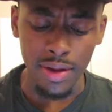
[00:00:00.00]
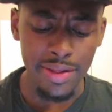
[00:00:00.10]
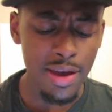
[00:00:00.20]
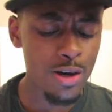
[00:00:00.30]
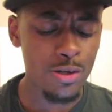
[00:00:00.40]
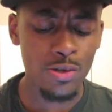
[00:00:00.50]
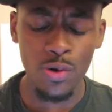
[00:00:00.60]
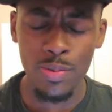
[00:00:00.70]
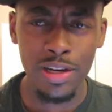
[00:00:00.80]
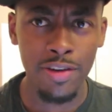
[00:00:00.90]
There are
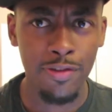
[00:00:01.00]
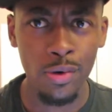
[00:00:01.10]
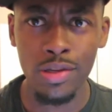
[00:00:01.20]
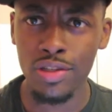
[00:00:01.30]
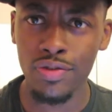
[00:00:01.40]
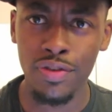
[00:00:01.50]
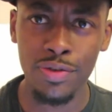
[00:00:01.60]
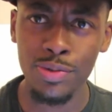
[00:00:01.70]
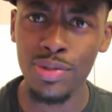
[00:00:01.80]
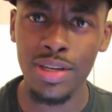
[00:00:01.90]
so many foolish
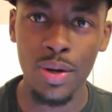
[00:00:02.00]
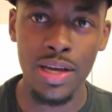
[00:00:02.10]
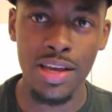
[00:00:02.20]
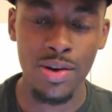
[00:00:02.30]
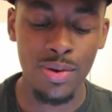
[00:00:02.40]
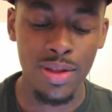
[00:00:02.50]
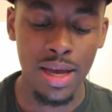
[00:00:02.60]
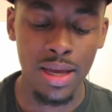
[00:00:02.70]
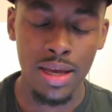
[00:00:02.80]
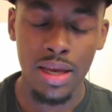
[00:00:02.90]
reviews out here, though,
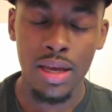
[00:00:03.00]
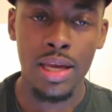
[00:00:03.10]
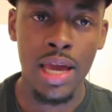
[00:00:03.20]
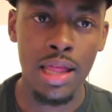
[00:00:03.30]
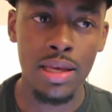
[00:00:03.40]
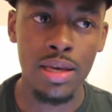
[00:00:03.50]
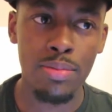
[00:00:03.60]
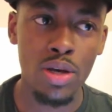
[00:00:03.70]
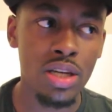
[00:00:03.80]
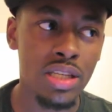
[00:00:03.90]
like Kelly
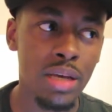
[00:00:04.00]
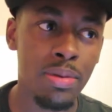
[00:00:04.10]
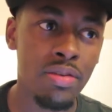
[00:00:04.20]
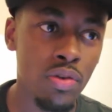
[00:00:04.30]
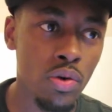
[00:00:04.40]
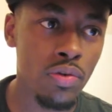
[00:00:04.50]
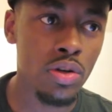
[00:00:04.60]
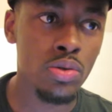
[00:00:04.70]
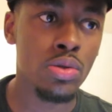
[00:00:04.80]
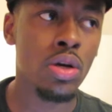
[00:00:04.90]
and Beyonce beefing over
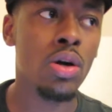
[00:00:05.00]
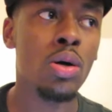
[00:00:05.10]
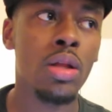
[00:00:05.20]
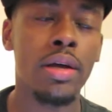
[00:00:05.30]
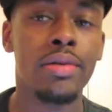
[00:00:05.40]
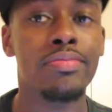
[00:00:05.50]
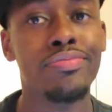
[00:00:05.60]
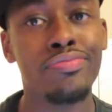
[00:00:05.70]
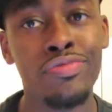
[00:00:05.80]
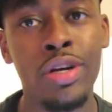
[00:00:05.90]
the new song. Like,
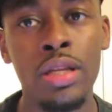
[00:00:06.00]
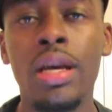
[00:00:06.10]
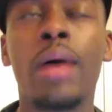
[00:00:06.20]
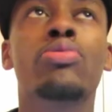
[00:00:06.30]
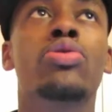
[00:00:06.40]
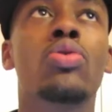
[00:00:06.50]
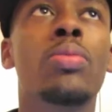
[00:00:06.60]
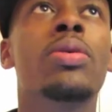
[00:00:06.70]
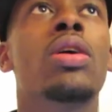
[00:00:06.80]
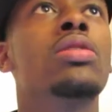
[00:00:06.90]
really, I'm
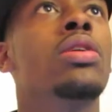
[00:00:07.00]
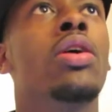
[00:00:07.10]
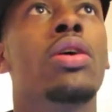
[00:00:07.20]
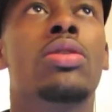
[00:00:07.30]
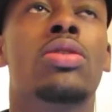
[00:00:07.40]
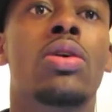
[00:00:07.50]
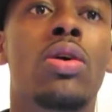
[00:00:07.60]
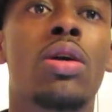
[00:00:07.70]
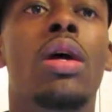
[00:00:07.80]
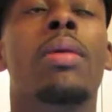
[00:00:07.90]
sure Beyonce heard the
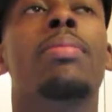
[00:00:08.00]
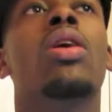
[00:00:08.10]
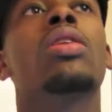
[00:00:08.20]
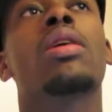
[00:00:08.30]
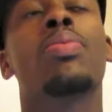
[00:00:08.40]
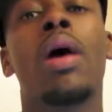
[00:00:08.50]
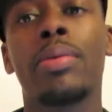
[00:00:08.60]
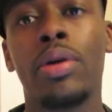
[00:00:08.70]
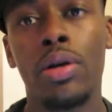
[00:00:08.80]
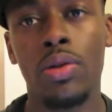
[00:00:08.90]
song. Beyonce
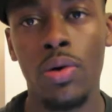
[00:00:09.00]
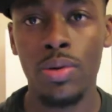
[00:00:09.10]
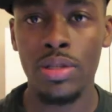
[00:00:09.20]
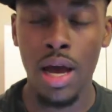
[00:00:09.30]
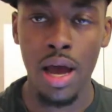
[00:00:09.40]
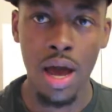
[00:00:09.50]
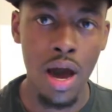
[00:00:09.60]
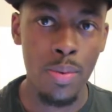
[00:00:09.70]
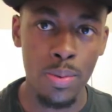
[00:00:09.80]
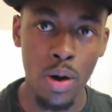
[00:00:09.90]
probably heard the whole entire
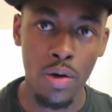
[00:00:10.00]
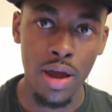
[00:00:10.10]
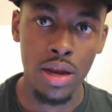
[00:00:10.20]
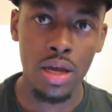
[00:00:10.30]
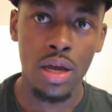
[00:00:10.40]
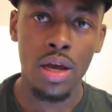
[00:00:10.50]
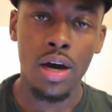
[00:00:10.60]
album already.